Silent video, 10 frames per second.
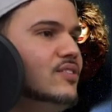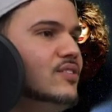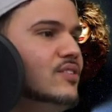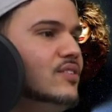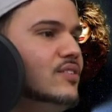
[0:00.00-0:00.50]

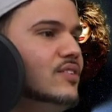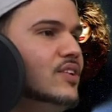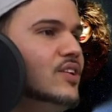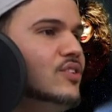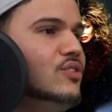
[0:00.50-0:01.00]

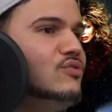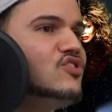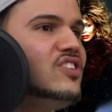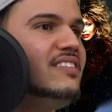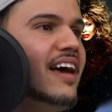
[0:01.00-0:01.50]
You don't
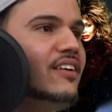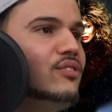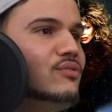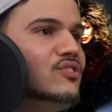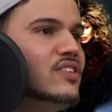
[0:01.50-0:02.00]
see that.
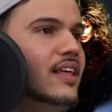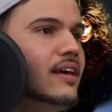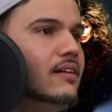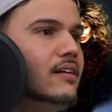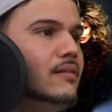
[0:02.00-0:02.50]
You don't see
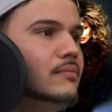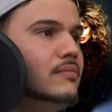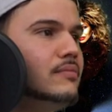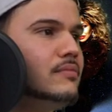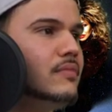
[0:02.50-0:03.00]
that
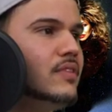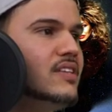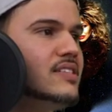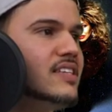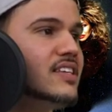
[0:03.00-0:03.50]

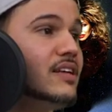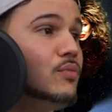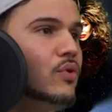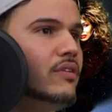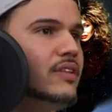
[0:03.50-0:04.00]
these days
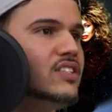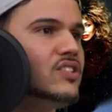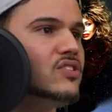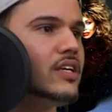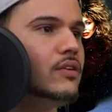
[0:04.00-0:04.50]
anymore. That's
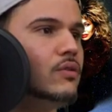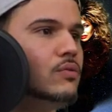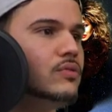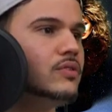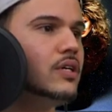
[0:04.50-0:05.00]
just like an
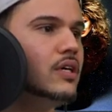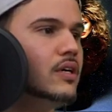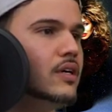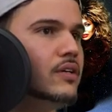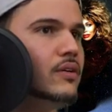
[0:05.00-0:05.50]
old,
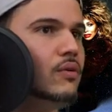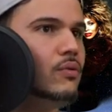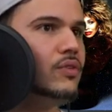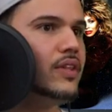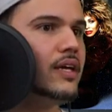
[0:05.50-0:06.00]

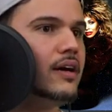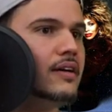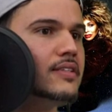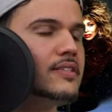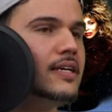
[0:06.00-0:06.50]
old thing,
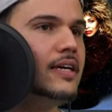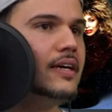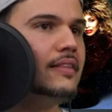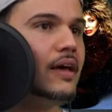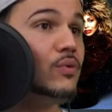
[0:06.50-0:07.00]
guys,
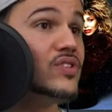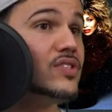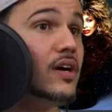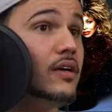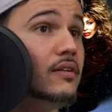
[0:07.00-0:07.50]
that was
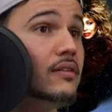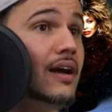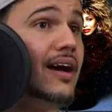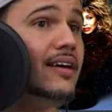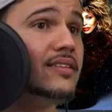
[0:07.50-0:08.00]
done.
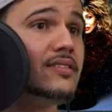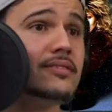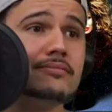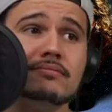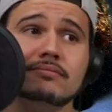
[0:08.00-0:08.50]

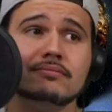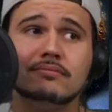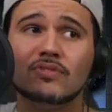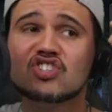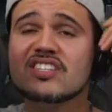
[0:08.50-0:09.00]
Guys,
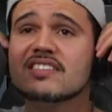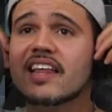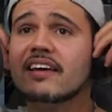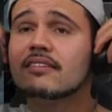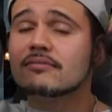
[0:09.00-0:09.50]
she
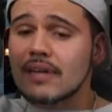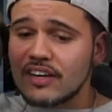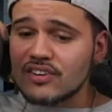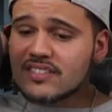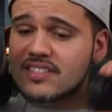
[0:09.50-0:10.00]
slayed. I
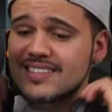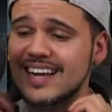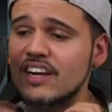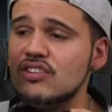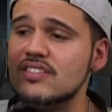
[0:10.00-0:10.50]
couldn't
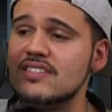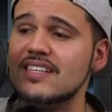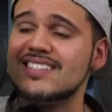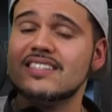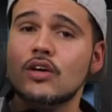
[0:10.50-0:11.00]

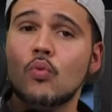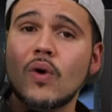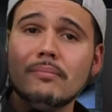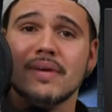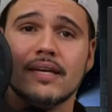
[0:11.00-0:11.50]
sit still
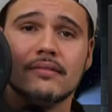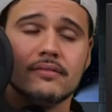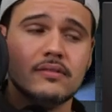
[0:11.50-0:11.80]
1 minute.